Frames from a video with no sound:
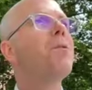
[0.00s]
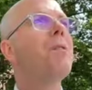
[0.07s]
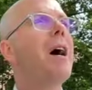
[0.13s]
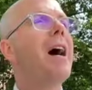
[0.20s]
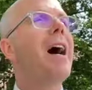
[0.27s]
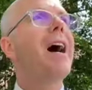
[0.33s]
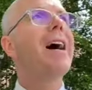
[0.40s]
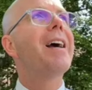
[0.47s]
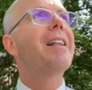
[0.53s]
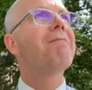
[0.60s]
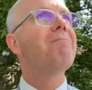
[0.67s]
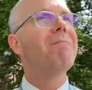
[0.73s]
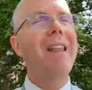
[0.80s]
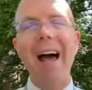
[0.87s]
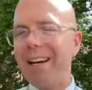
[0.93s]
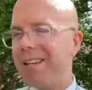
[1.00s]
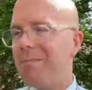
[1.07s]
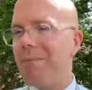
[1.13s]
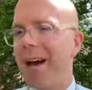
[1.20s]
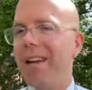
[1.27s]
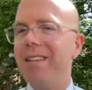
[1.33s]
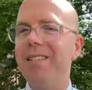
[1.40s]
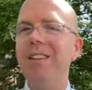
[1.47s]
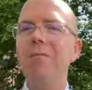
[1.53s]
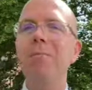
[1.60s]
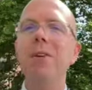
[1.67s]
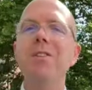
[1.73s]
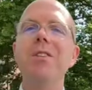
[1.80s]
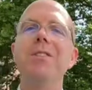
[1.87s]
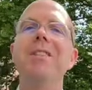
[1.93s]
uh, not competitive,
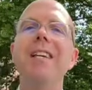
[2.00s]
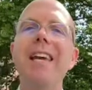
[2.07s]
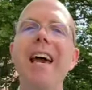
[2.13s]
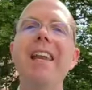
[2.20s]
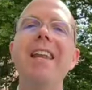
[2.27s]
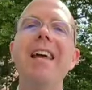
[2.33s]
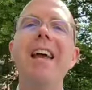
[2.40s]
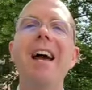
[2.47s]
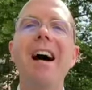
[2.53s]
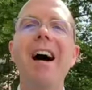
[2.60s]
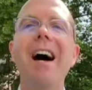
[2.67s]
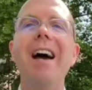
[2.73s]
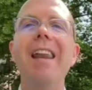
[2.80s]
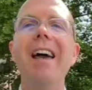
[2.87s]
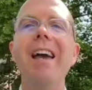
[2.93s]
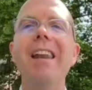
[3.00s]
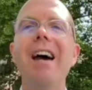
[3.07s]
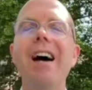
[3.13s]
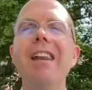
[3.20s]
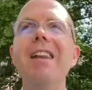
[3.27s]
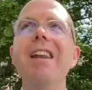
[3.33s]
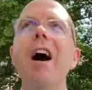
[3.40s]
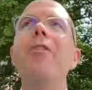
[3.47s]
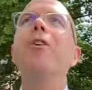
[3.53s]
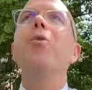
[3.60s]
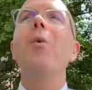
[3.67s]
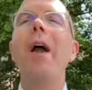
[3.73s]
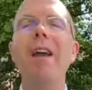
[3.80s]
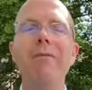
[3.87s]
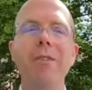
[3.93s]
but just again, uh, another
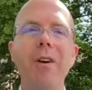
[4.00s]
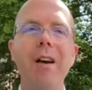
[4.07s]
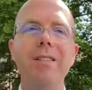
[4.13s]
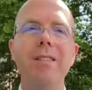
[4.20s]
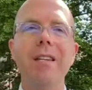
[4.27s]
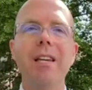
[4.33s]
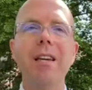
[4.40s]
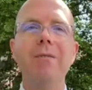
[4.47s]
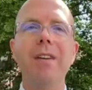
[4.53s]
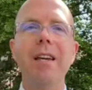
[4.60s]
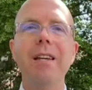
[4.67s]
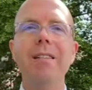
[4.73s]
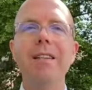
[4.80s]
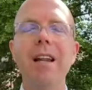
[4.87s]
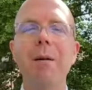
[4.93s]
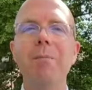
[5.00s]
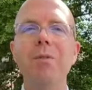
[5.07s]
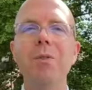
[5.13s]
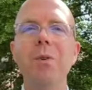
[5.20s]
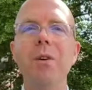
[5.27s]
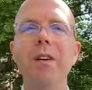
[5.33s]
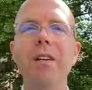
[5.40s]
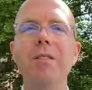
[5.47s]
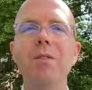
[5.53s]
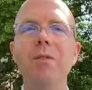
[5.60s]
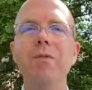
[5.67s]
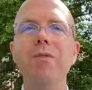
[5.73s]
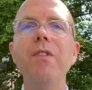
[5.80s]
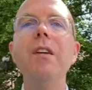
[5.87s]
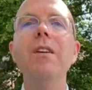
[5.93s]
way for us to give kids an opportunity to
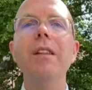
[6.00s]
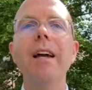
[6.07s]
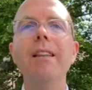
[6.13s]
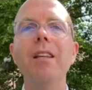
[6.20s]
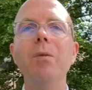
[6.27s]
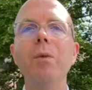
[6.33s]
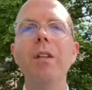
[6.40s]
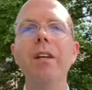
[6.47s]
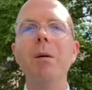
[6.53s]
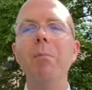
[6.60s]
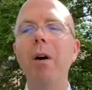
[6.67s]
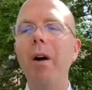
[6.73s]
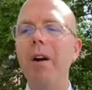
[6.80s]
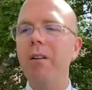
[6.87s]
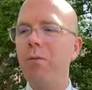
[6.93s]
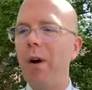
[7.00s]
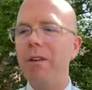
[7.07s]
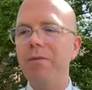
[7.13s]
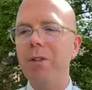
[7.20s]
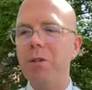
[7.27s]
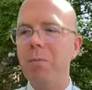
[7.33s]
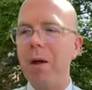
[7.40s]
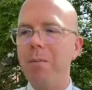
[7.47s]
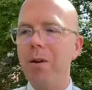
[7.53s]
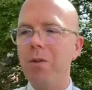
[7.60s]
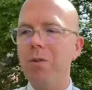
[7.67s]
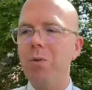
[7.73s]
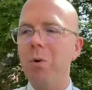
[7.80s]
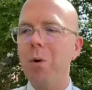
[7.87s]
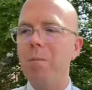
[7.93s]
feel like they're really a part of Whitefish Bay Middle
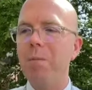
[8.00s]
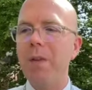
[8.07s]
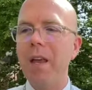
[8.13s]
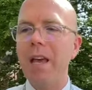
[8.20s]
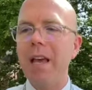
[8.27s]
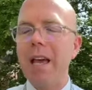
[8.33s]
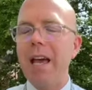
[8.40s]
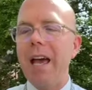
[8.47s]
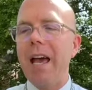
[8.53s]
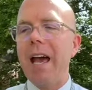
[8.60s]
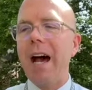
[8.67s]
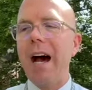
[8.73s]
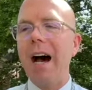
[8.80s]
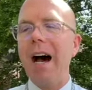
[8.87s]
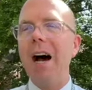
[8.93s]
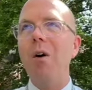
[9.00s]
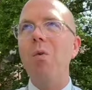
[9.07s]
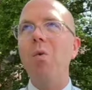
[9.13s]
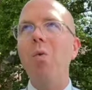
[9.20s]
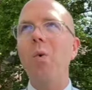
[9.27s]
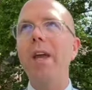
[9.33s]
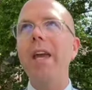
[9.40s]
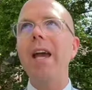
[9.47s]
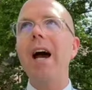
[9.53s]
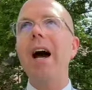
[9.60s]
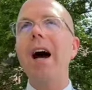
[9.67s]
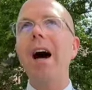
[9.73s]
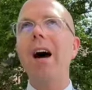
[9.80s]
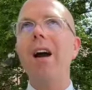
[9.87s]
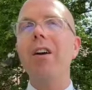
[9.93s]
School. Uh, we
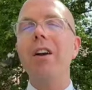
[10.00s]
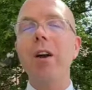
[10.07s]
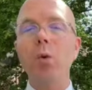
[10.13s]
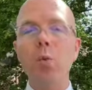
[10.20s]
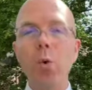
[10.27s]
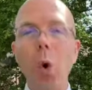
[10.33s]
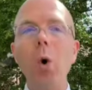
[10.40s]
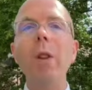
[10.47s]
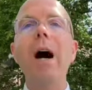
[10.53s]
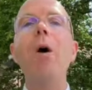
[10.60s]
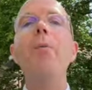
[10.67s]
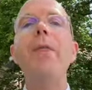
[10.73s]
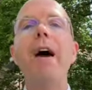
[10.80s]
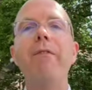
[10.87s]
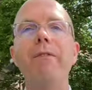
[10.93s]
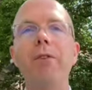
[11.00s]
are going to roll out that